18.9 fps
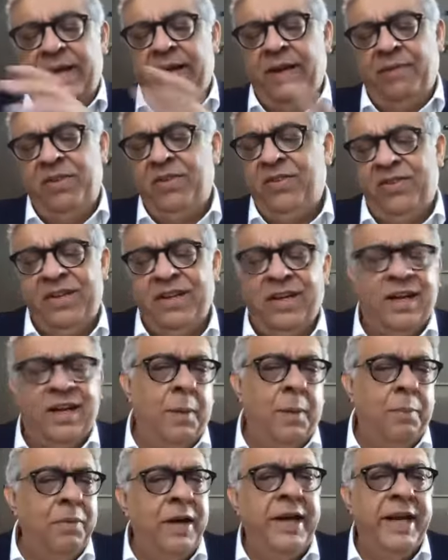just a
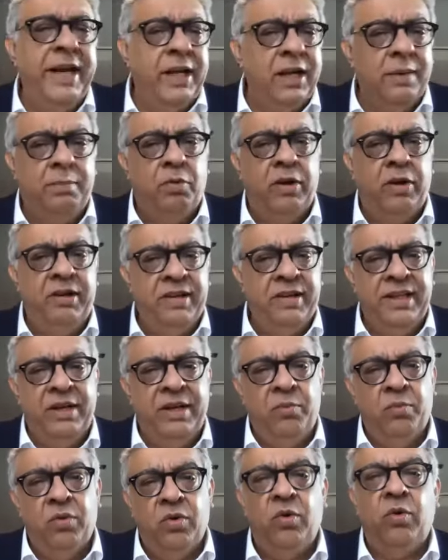couple of data points, and
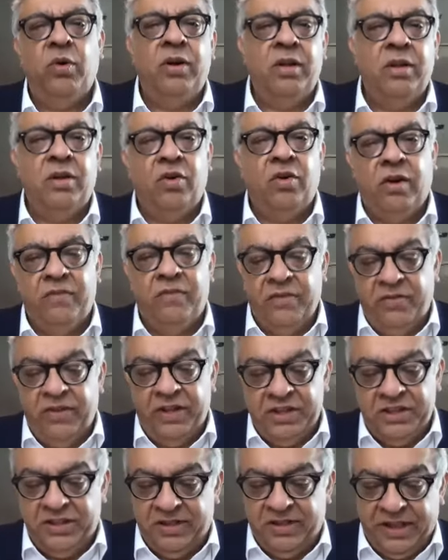then we'll go into the
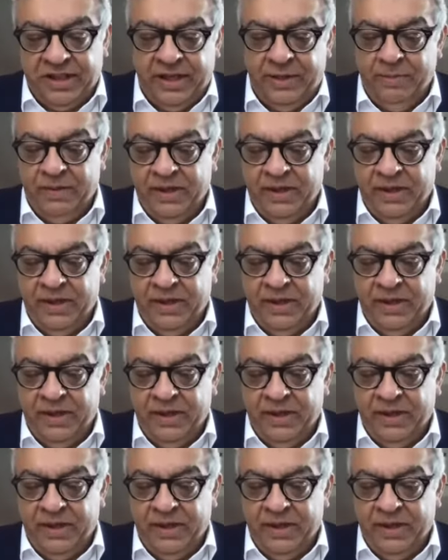conversation, right?